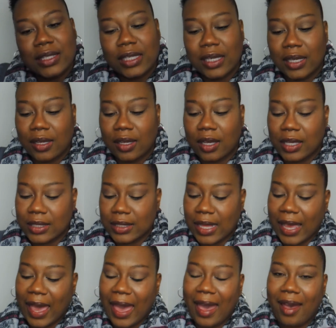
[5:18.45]
to see
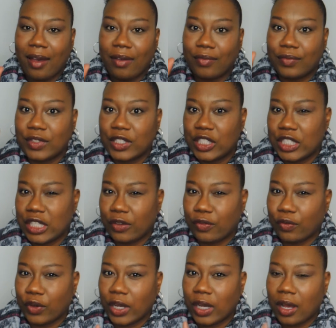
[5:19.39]
because they have
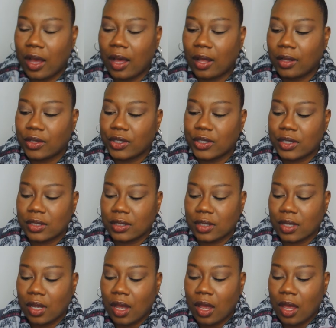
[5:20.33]
different
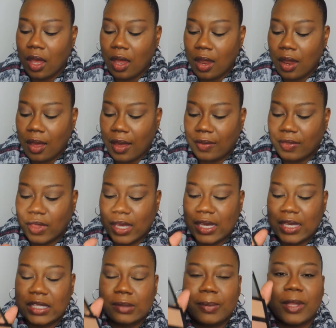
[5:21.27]
colors in
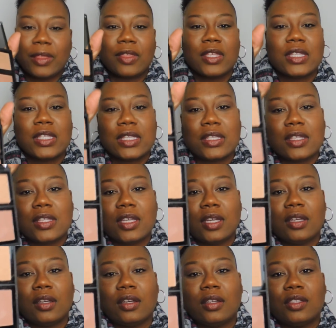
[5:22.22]
these, but this is
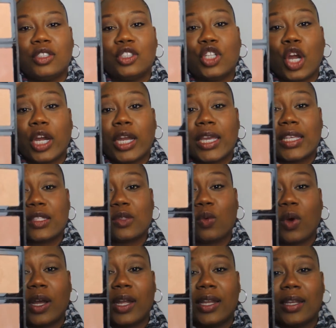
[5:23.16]
the
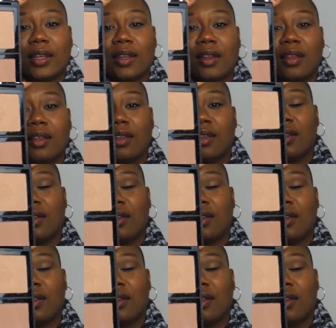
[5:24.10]
darkest one